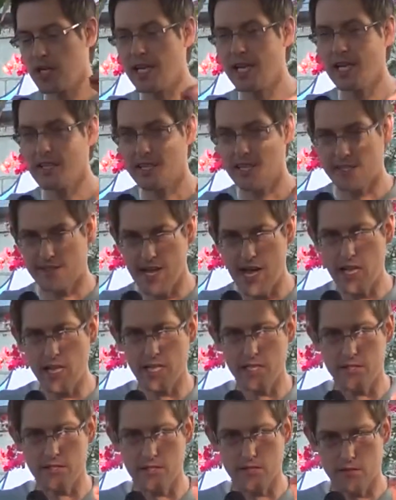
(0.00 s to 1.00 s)
really
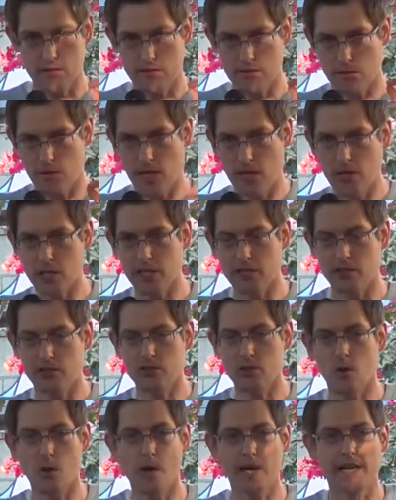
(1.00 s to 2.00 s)
telling to, to when I look at the
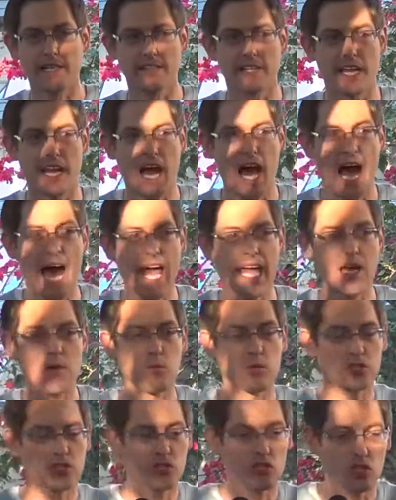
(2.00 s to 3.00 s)
story is that I
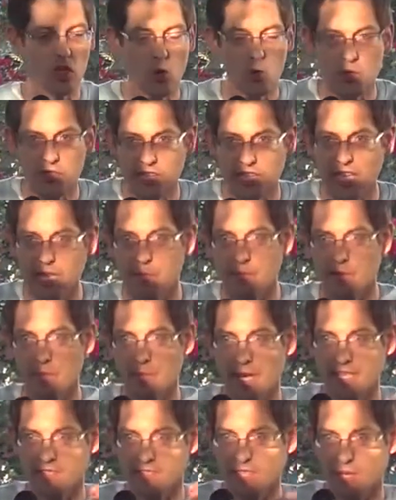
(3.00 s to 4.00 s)
had, was so deep
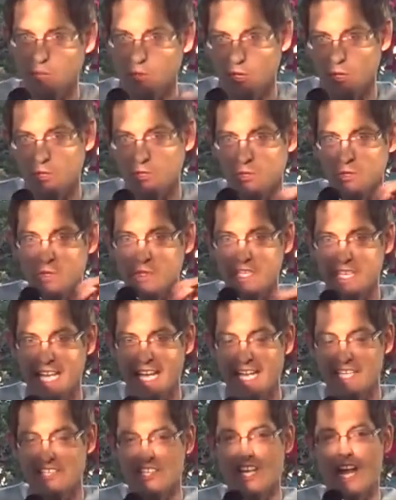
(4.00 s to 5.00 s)
in my subcultural
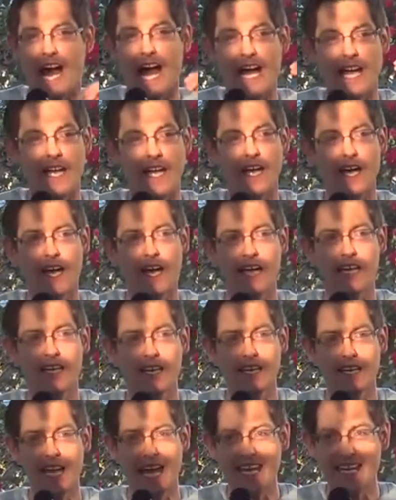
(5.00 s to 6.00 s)
niche that I
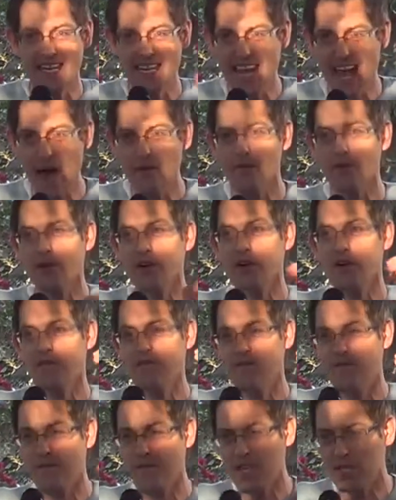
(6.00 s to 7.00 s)
had never
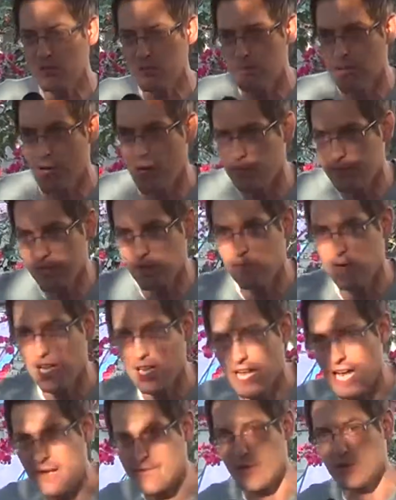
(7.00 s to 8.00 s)
fist bumped in
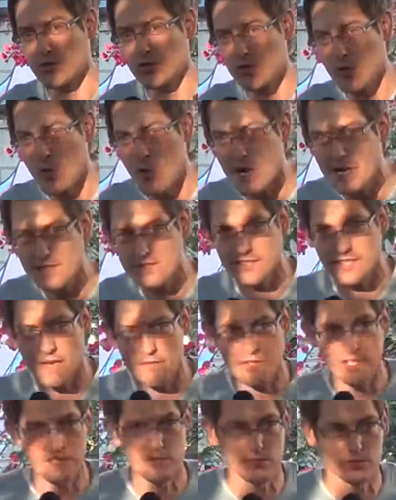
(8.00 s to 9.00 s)
my life. I was
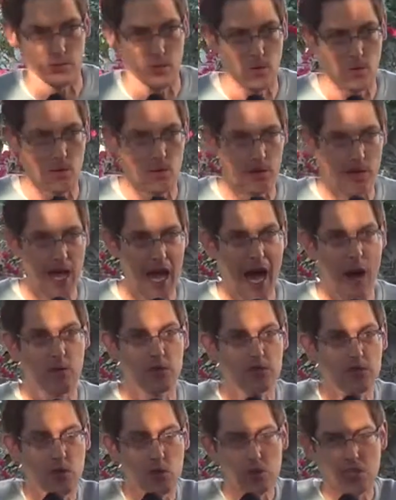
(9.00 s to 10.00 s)
27 years old. I
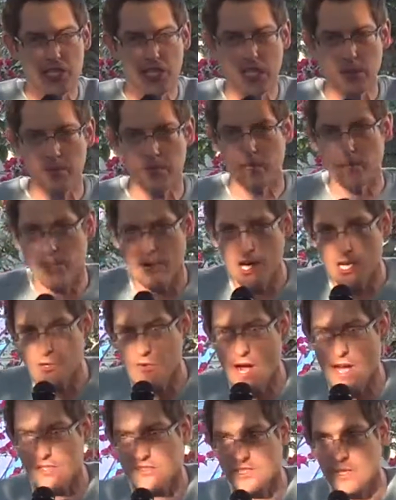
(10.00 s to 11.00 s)
was so deep in the
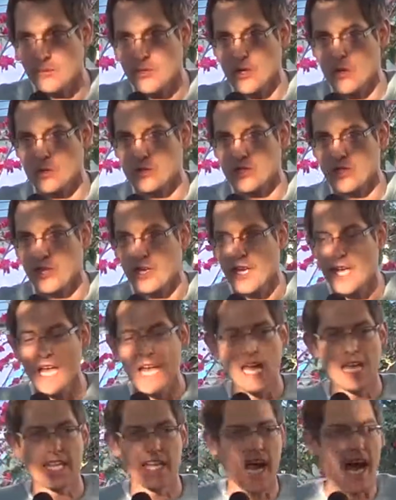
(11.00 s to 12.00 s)
punk rock subculture
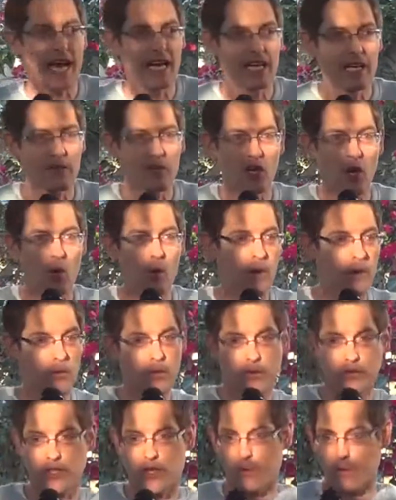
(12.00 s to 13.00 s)
that I didn't even know
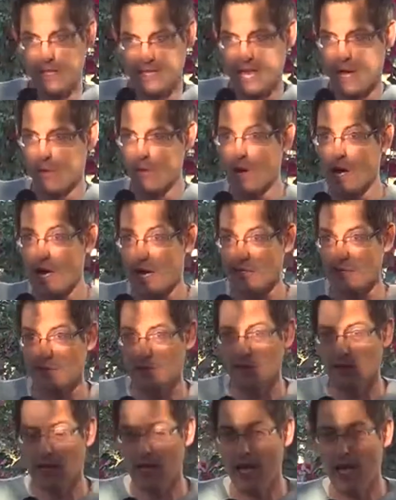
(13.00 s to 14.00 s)
what, what was what that
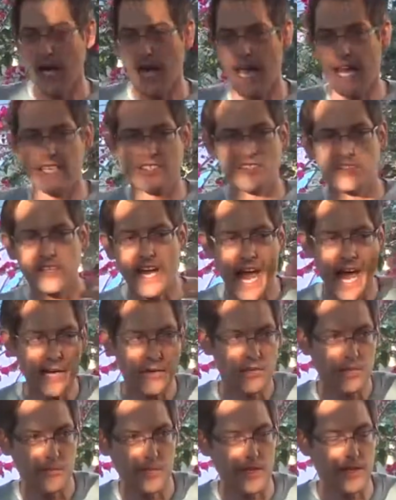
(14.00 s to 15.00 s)
was. And it's
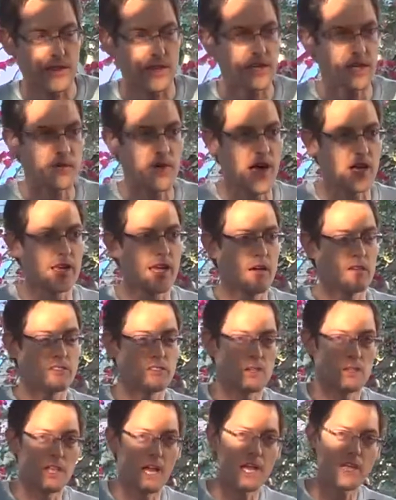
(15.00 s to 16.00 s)
staggering to me to think about now.
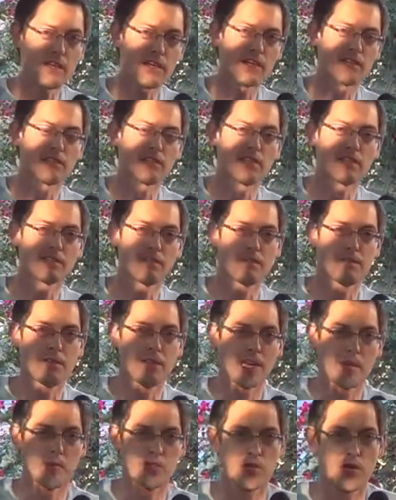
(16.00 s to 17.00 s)
And so a lot of the years since, I
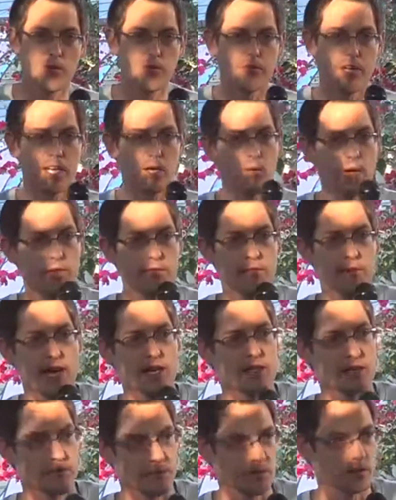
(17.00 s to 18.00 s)
feel like I've been trying to break away from
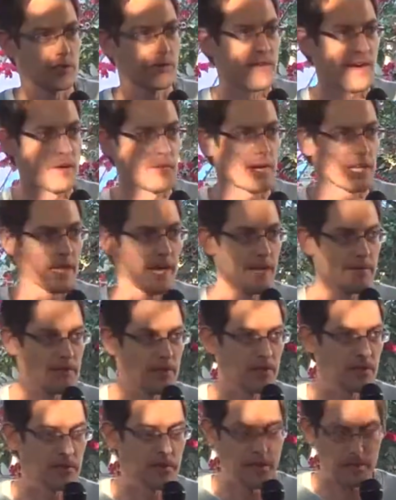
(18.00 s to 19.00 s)
that and diversify my
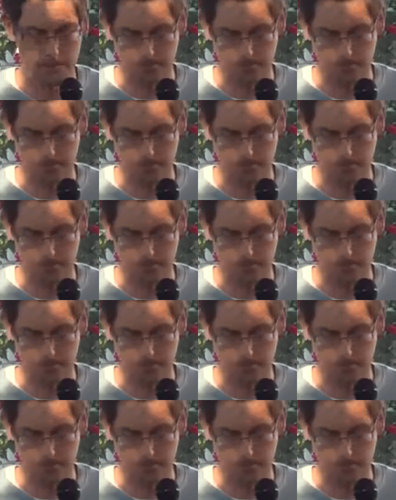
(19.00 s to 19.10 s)
life a little